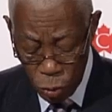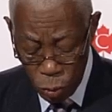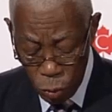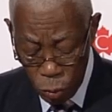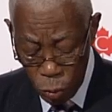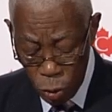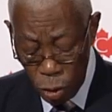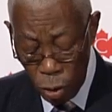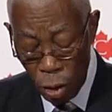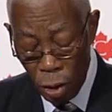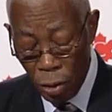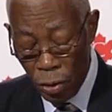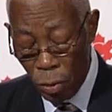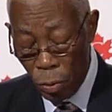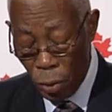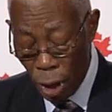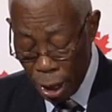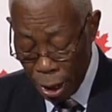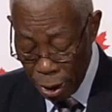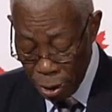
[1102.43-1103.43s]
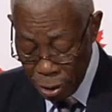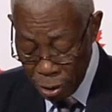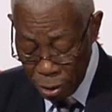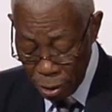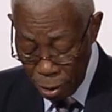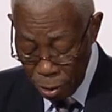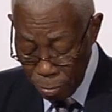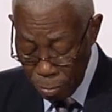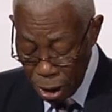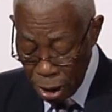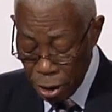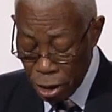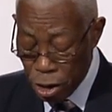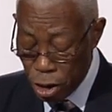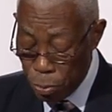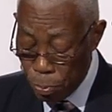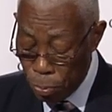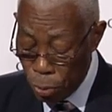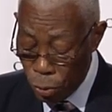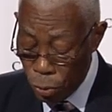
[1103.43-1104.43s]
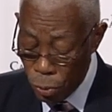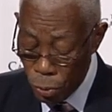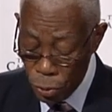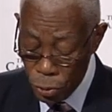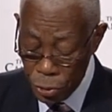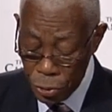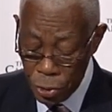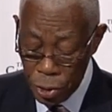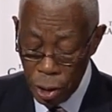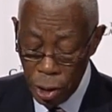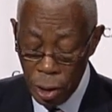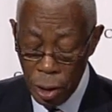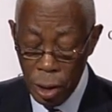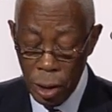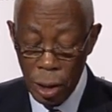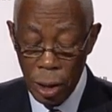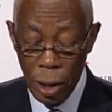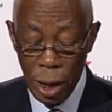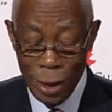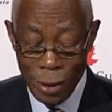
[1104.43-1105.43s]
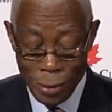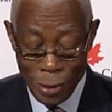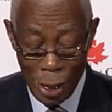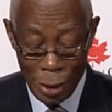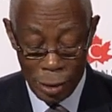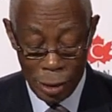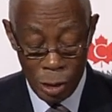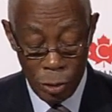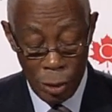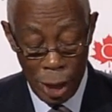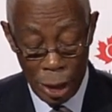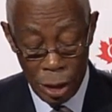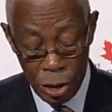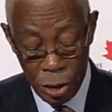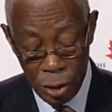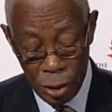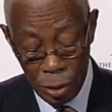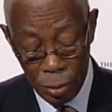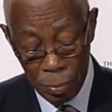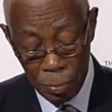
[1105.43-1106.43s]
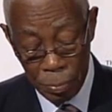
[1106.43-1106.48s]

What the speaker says: who would otherwise be disposed in that direction.